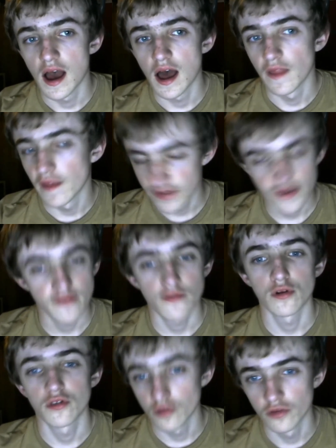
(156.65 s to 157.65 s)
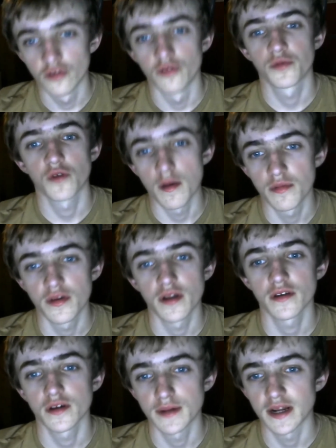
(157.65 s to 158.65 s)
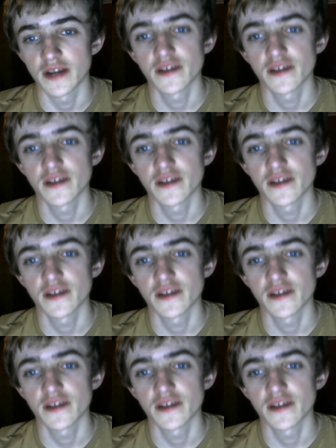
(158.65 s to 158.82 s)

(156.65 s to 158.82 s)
Unless everyone unsubscribes, then it's going to be like,